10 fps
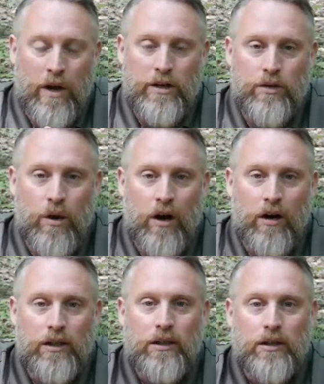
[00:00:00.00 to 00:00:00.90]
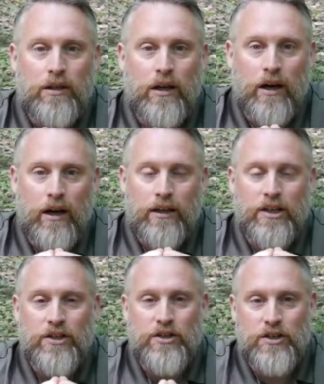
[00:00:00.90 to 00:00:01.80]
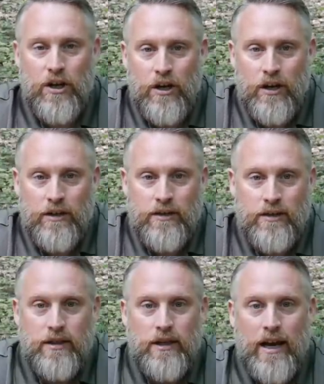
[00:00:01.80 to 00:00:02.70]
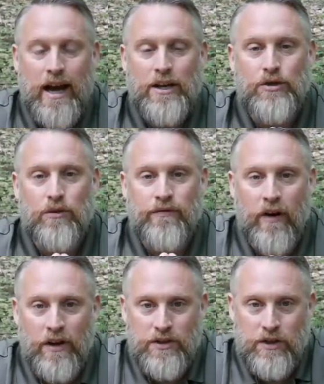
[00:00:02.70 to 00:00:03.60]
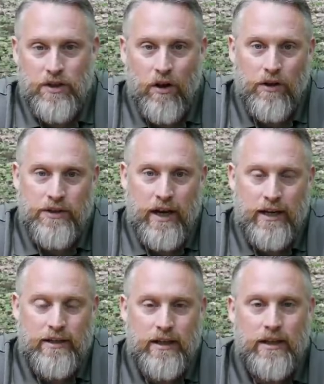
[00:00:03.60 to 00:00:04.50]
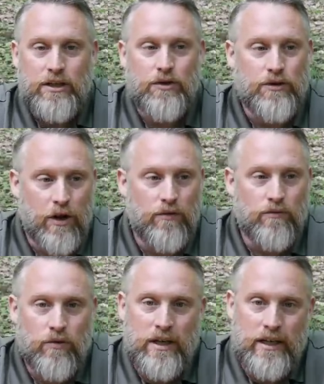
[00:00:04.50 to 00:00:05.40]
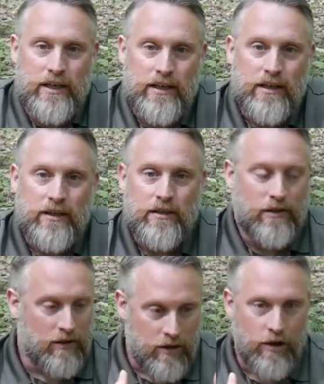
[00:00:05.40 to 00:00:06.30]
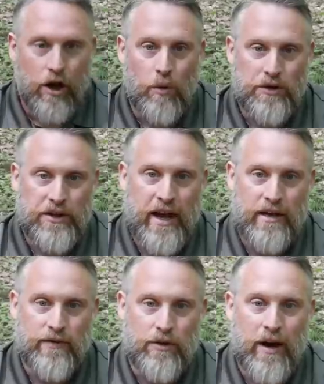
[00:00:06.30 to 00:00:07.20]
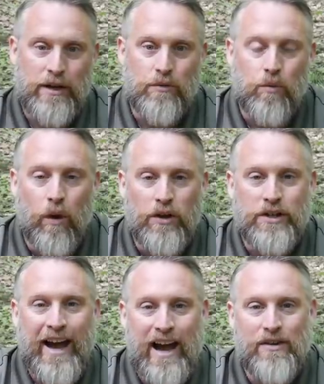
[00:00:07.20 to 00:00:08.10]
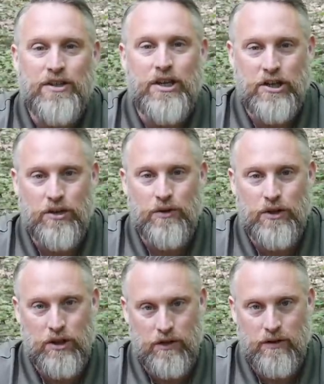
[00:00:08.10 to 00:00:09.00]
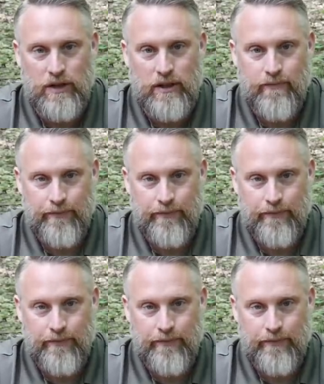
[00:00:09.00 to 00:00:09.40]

you are concerned as you're advancing to contact. You don't really know what's ahead of you, and you want to have additional security.